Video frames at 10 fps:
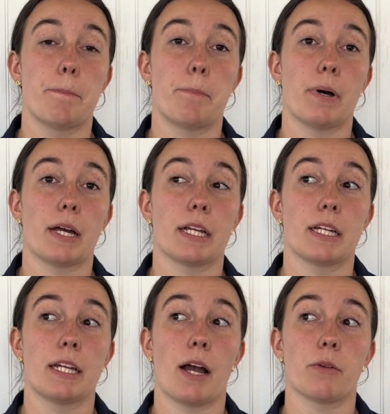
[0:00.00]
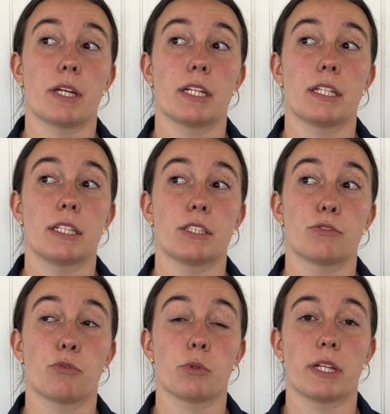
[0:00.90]
But now that it is
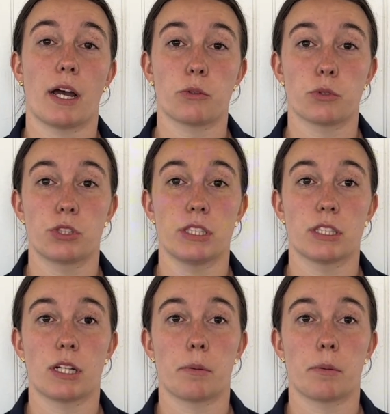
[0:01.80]
fully outdoor season,